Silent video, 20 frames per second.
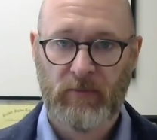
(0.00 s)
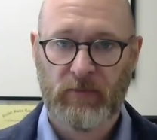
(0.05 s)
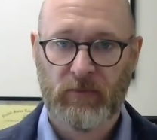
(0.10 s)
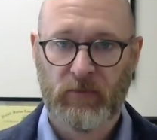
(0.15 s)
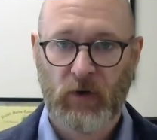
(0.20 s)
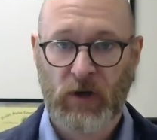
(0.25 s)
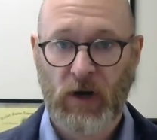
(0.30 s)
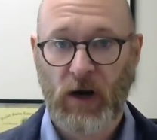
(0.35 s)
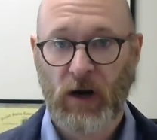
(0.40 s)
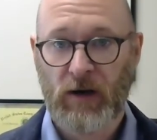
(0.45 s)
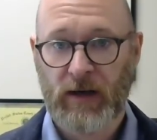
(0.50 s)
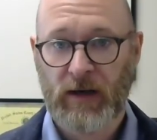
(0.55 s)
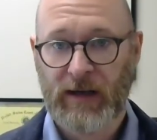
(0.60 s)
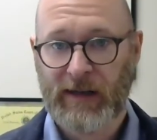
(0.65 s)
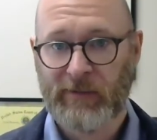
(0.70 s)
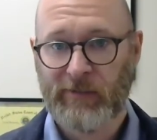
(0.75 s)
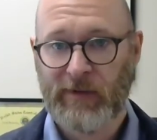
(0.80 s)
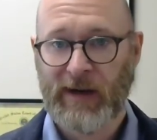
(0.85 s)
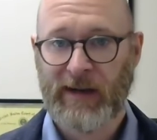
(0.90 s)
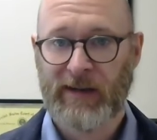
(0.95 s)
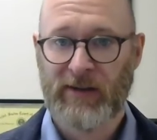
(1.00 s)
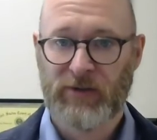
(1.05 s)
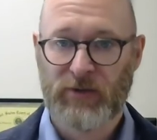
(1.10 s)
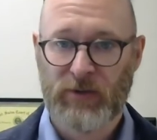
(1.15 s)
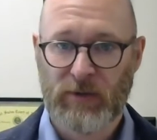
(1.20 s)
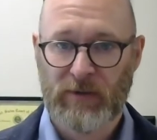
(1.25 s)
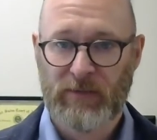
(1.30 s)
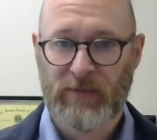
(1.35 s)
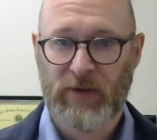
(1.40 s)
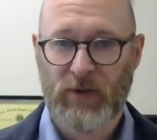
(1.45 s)
regarding
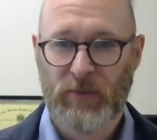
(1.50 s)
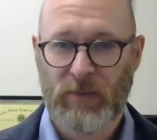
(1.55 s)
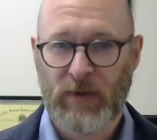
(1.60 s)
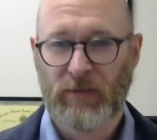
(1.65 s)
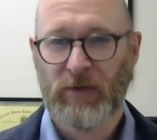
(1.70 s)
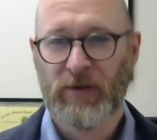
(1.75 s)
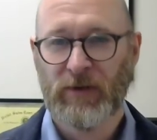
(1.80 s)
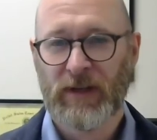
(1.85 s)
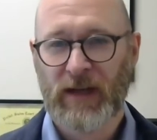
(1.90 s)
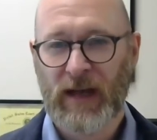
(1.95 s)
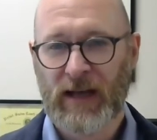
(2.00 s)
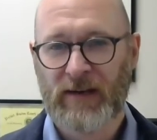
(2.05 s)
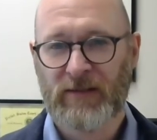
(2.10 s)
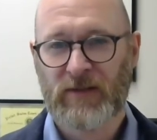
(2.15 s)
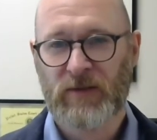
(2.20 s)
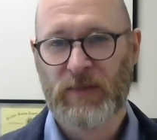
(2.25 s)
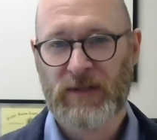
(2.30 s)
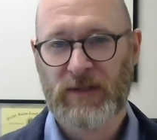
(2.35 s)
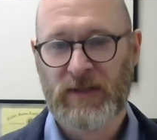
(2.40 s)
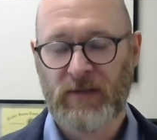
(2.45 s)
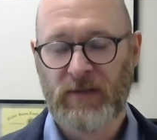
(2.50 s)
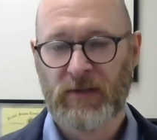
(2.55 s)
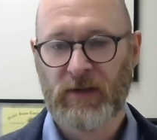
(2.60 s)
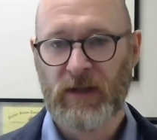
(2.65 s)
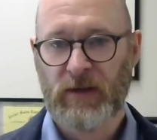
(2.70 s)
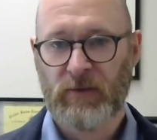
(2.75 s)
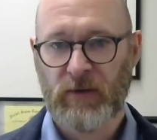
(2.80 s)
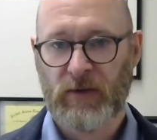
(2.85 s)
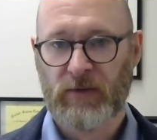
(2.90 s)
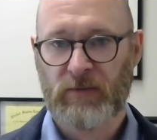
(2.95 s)
regulatory review, but really kind of
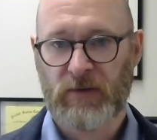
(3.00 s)
specifically with